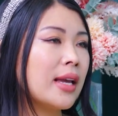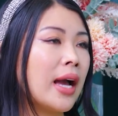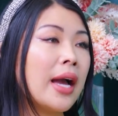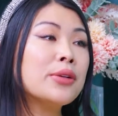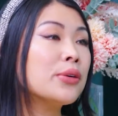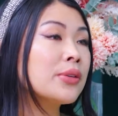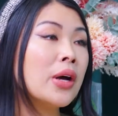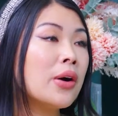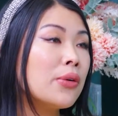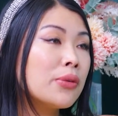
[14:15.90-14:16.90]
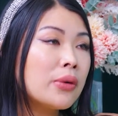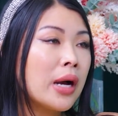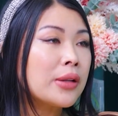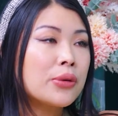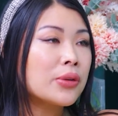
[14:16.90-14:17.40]
Yeah, I don't know.
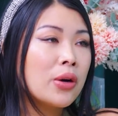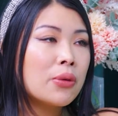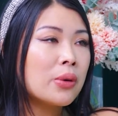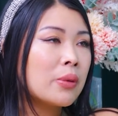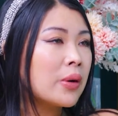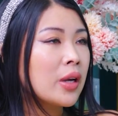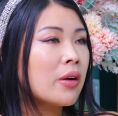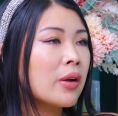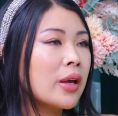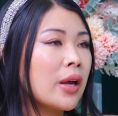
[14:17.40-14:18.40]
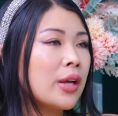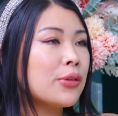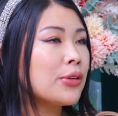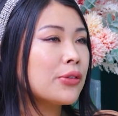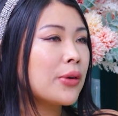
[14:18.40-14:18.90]
I don't know where we're going. I
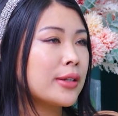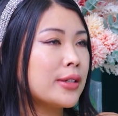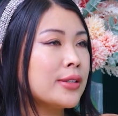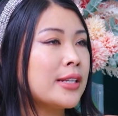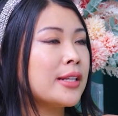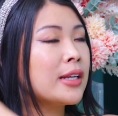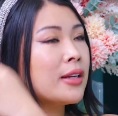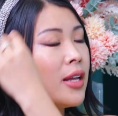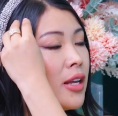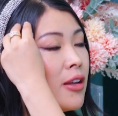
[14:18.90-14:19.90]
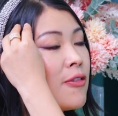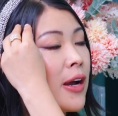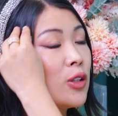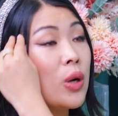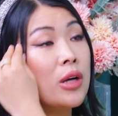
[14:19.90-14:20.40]
don't know direction. I think if
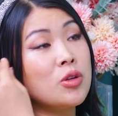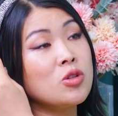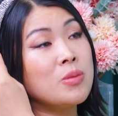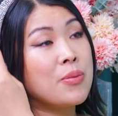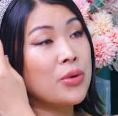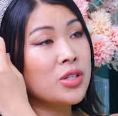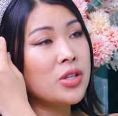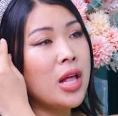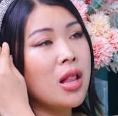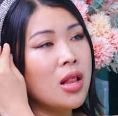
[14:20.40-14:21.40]
I don't have to use my brain cell,